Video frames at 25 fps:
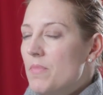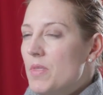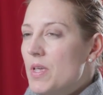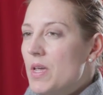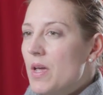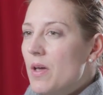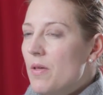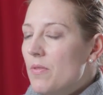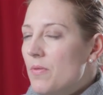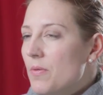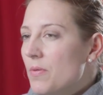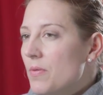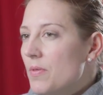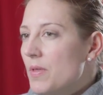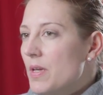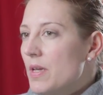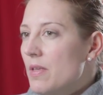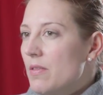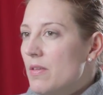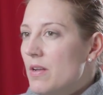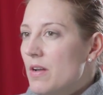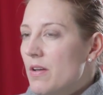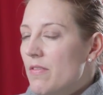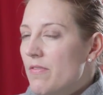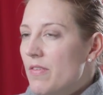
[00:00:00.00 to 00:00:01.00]
other
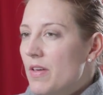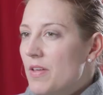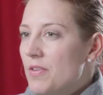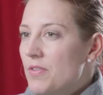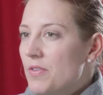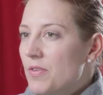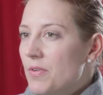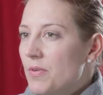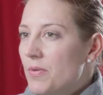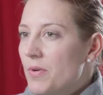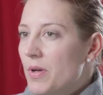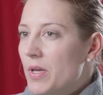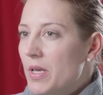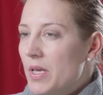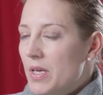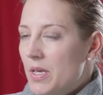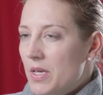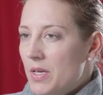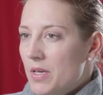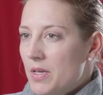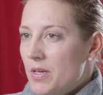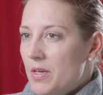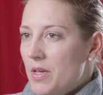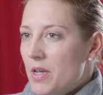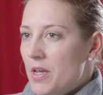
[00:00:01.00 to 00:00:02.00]
thing that I've had to
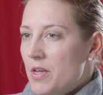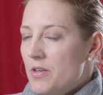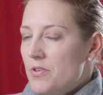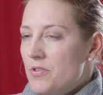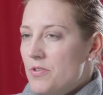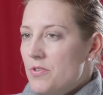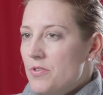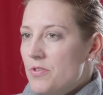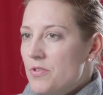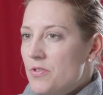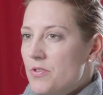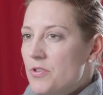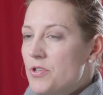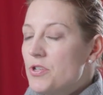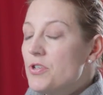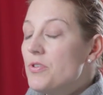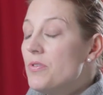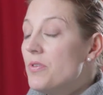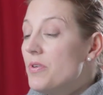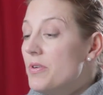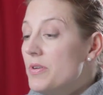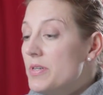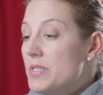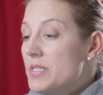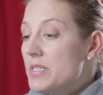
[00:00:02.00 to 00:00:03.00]

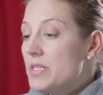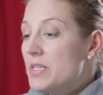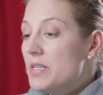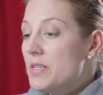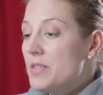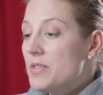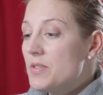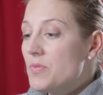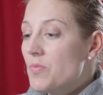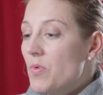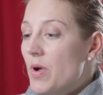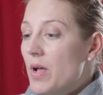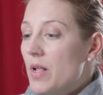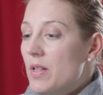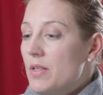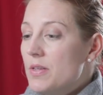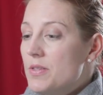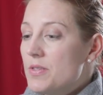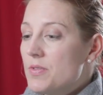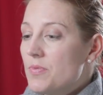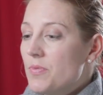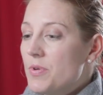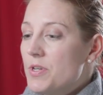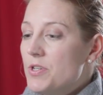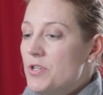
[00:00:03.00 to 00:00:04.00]
ensure is that, as well
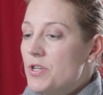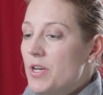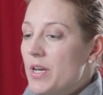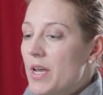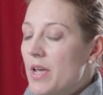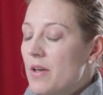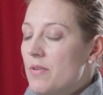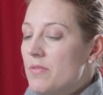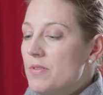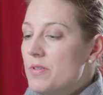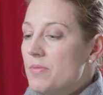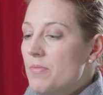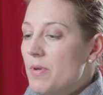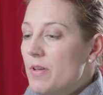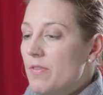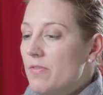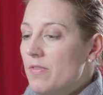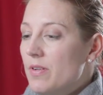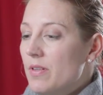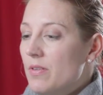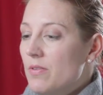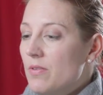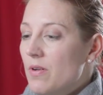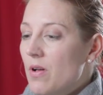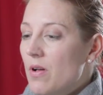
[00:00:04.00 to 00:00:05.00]
as reaching out to my
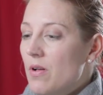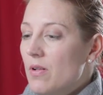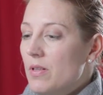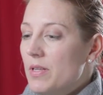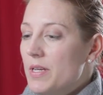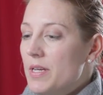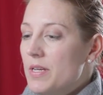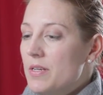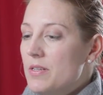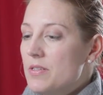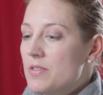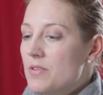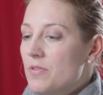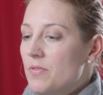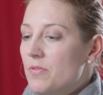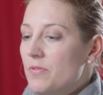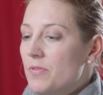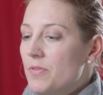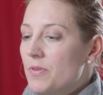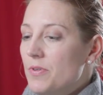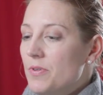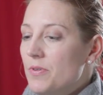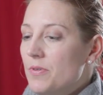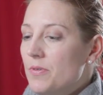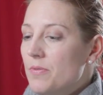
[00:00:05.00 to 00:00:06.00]
fellow colleagues
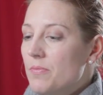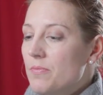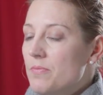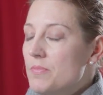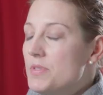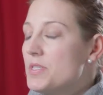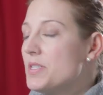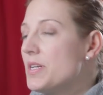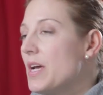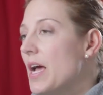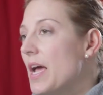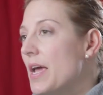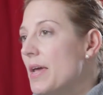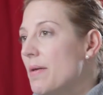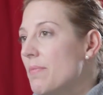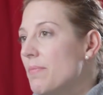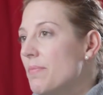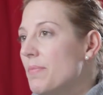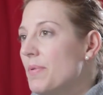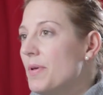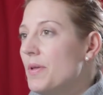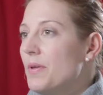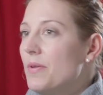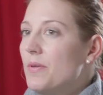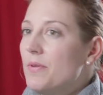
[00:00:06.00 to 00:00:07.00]
over Skype
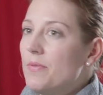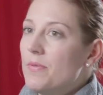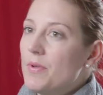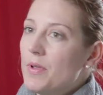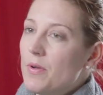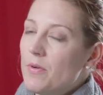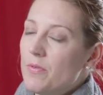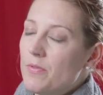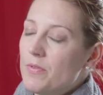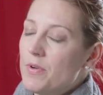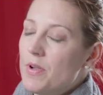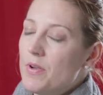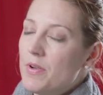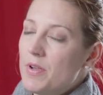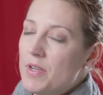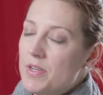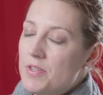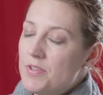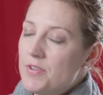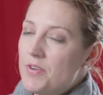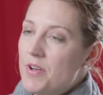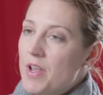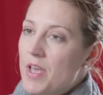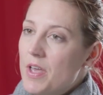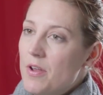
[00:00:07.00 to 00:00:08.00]
and over
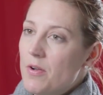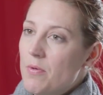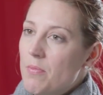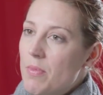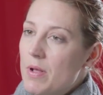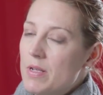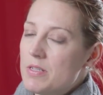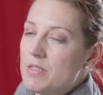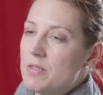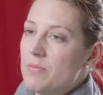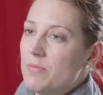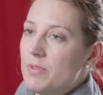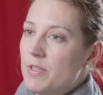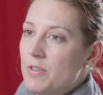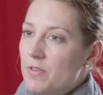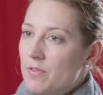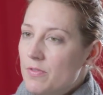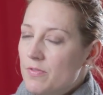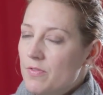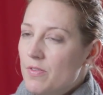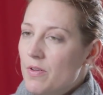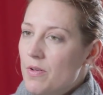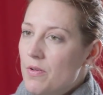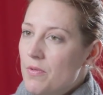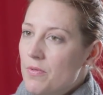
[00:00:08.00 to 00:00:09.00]
internet or possibly the
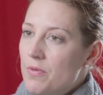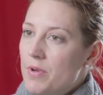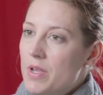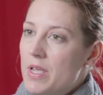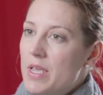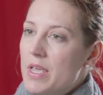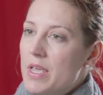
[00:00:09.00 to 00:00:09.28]
phone,